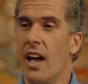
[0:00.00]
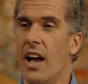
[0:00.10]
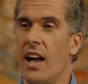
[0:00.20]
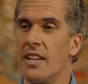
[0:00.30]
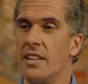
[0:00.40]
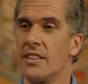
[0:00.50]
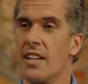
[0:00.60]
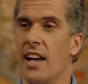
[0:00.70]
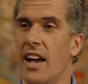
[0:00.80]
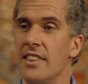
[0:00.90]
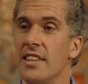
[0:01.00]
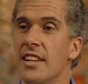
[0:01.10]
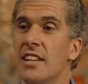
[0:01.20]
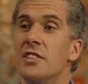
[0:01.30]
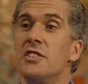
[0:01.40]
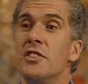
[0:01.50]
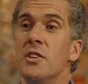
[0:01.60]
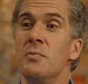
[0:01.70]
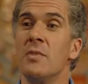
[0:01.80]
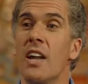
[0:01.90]
And I think he
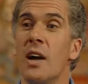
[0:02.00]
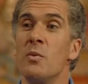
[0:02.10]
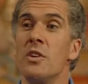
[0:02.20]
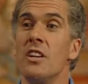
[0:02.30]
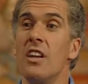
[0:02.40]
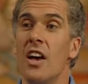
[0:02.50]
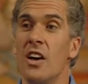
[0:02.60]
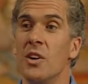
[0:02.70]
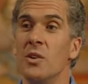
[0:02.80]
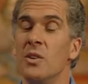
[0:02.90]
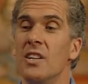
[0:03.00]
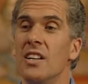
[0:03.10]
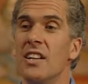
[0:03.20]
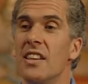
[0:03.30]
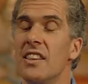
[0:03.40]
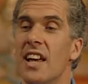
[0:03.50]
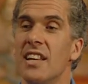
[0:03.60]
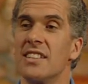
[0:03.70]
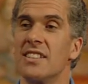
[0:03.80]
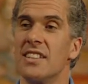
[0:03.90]
assumed that I would know
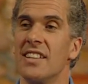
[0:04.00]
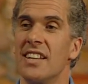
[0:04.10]
that